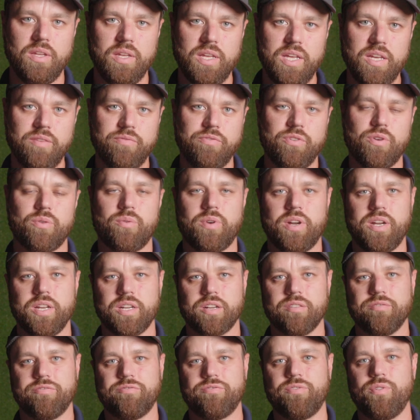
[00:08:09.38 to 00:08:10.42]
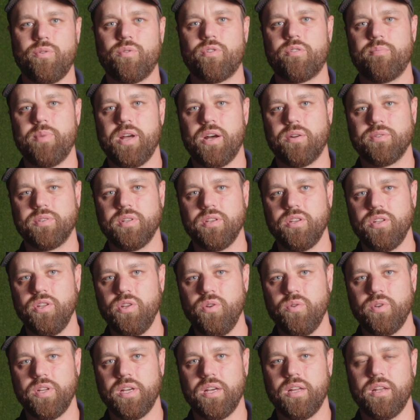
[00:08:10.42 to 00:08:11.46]
if you're running a floor mounted
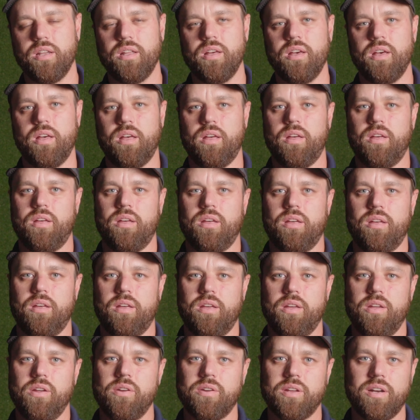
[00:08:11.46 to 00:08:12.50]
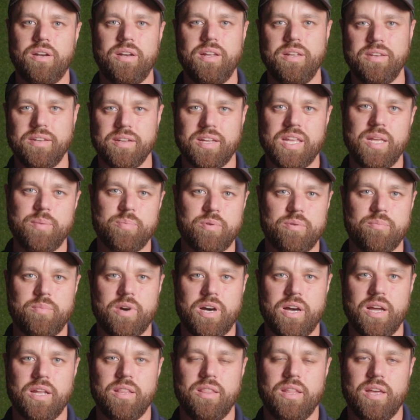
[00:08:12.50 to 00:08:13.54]
unit, you're going to need to keep in
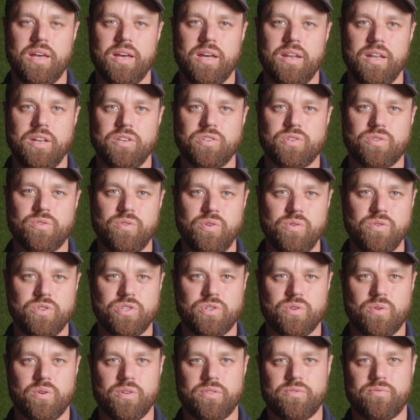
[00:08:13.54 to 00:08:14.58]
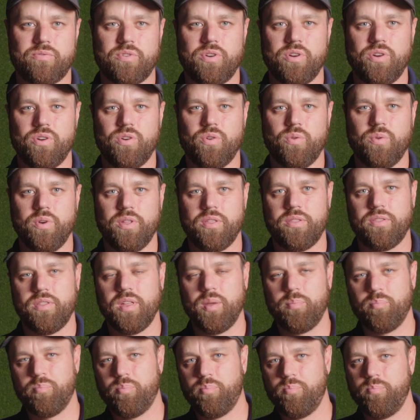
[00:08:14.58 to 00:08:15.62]
mind that a true short throw with
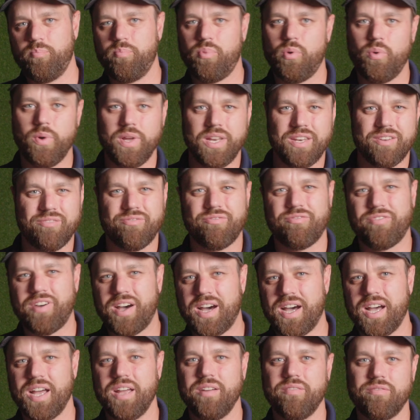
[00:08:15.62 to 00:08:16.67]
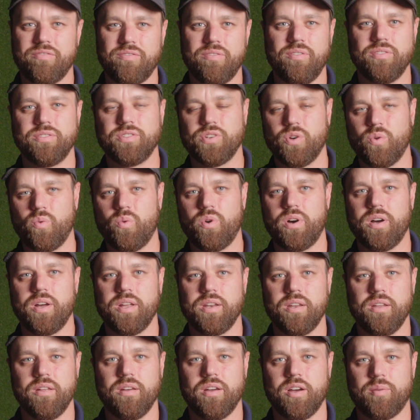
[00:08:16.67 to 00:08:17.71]
a
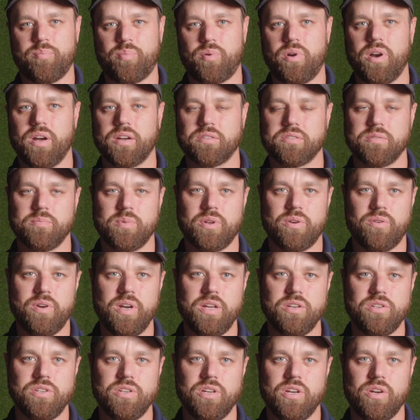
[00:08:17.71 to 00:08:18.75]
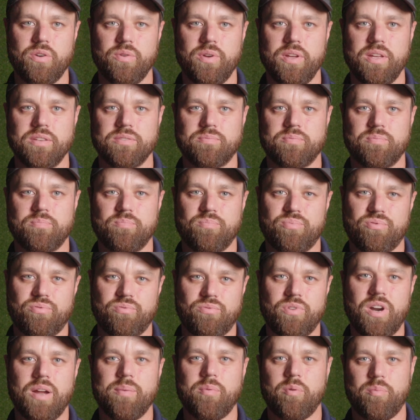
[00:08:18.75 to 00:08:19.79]
0.5:1 approximate ratio is
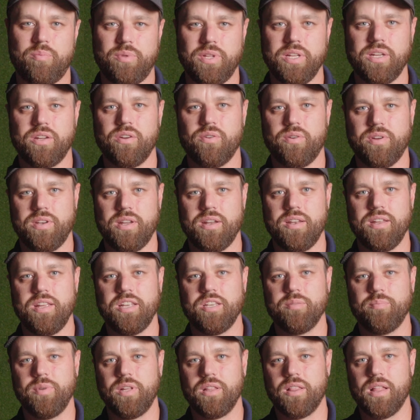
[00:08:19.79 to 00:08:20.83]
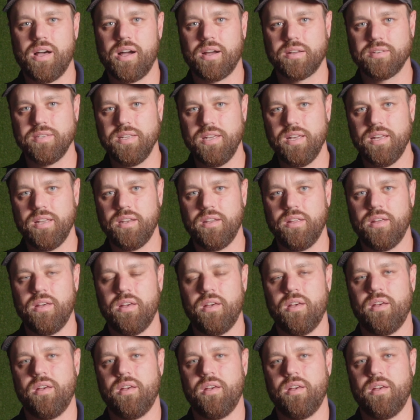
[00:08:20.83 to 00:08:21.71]
probably going to need to be locked in,